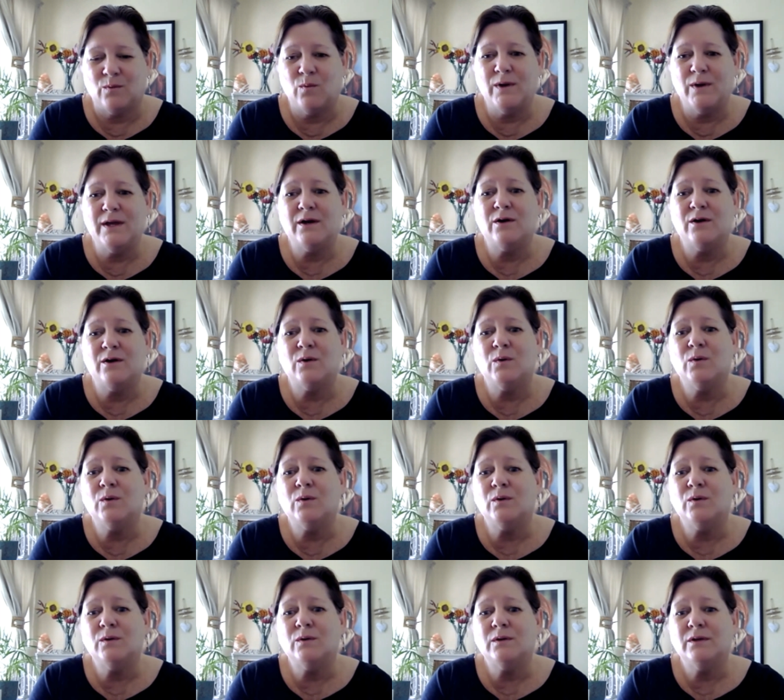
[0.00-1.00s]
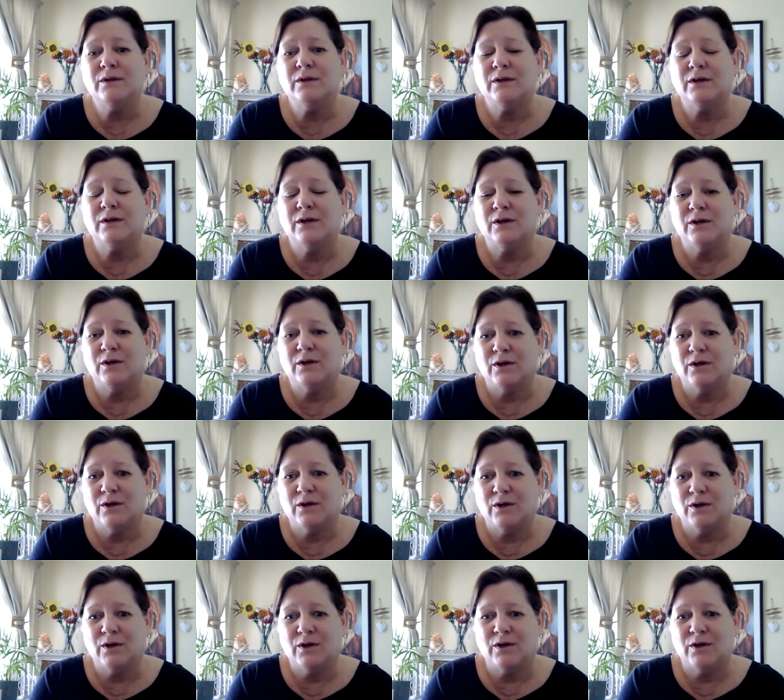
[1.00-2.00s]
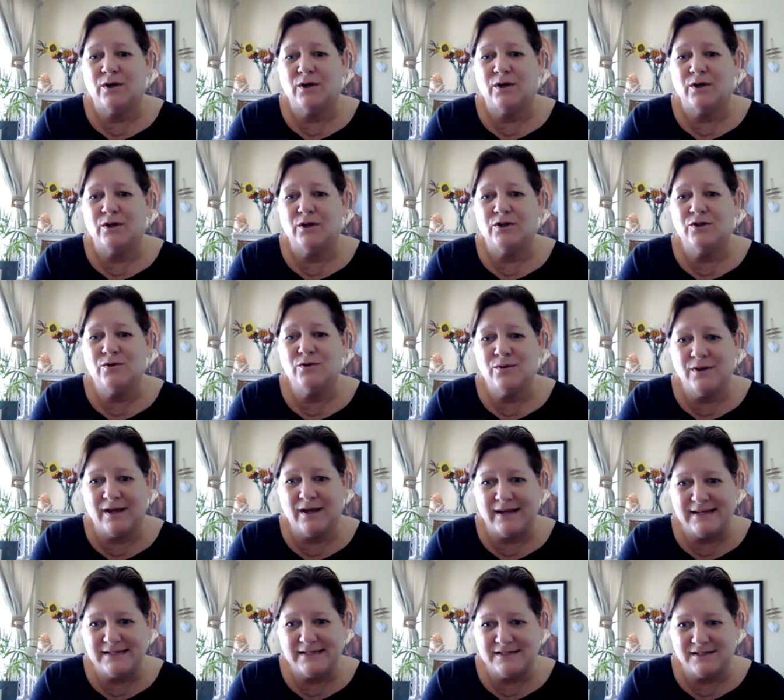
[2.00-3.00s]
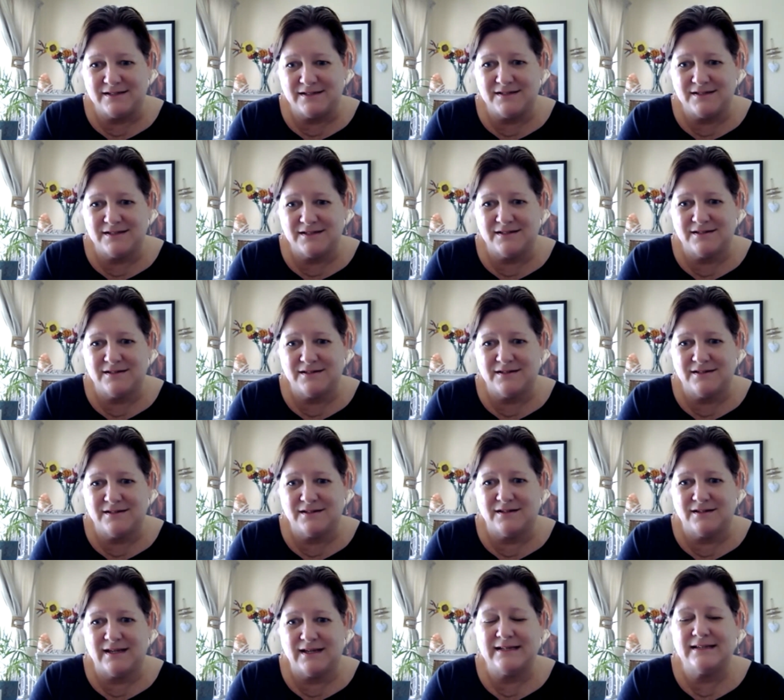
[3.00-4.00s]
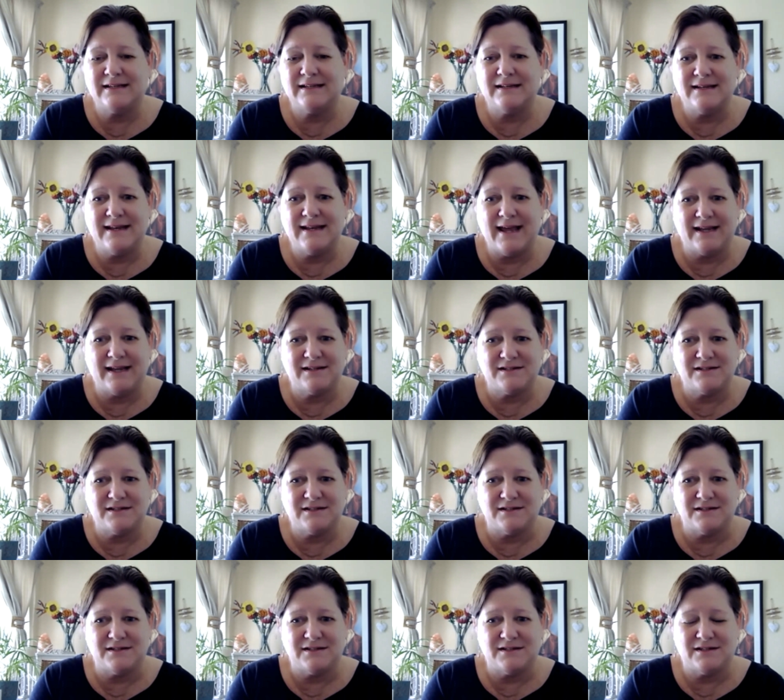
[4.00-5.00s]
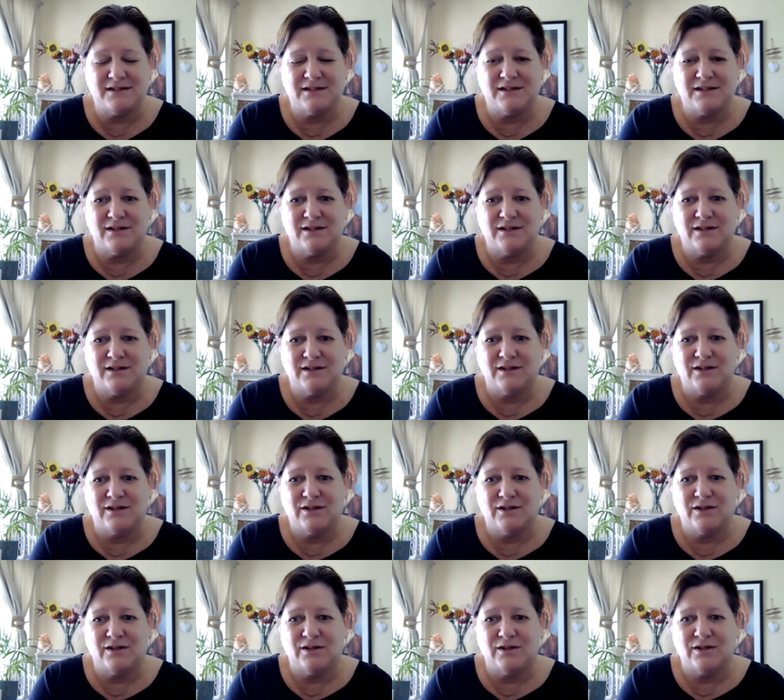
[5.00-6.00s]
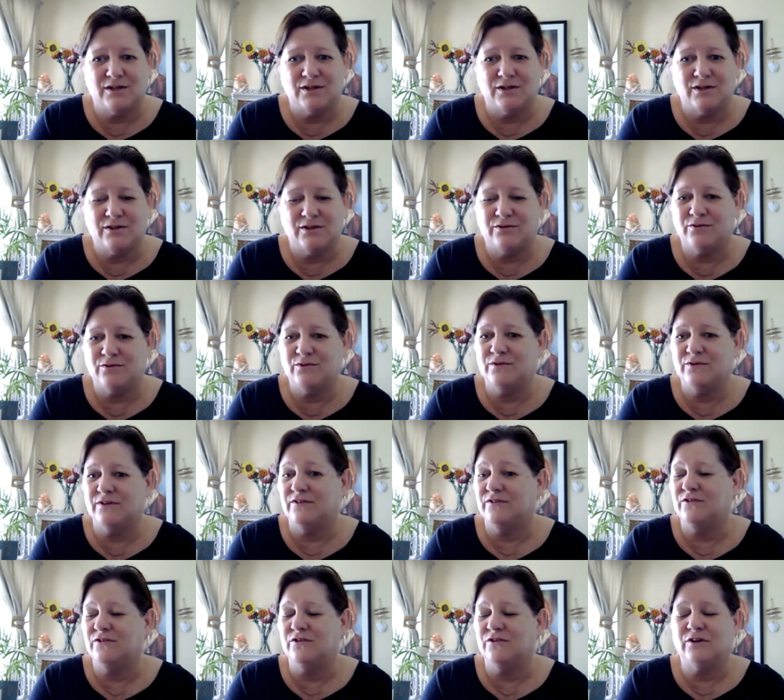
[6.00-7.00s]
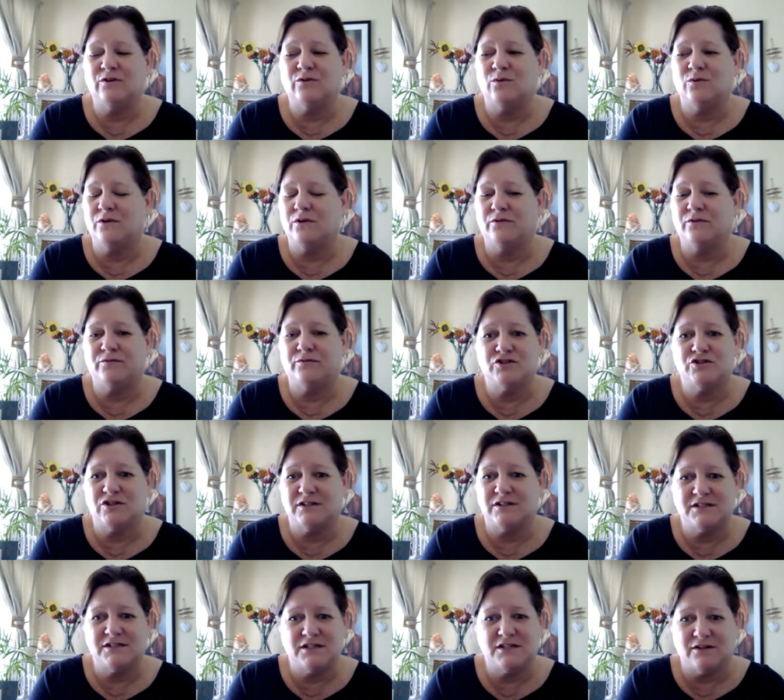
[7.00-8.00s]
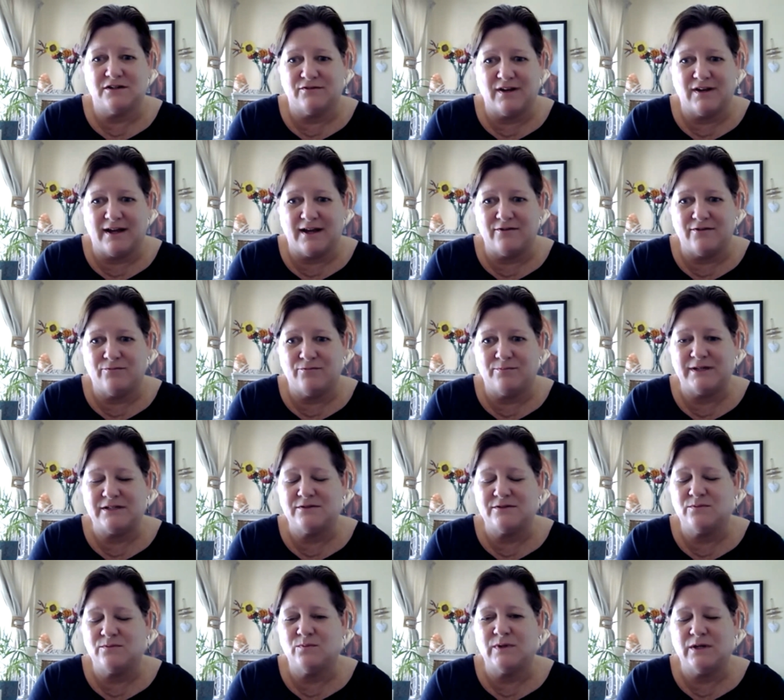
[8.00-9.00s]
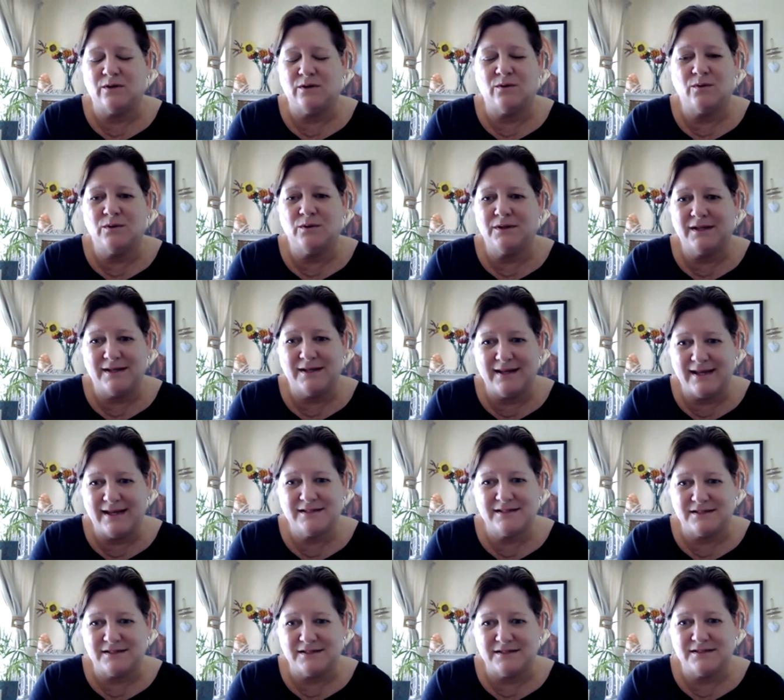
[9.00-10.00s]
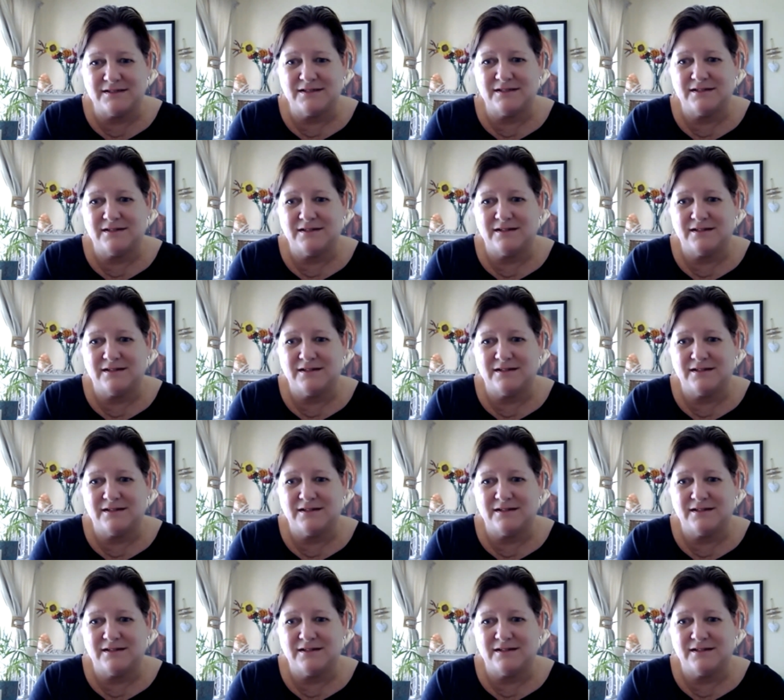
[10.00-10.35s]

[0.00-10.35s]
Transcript: We are all united and connected through this, you can call it fragility of life, but we are all connected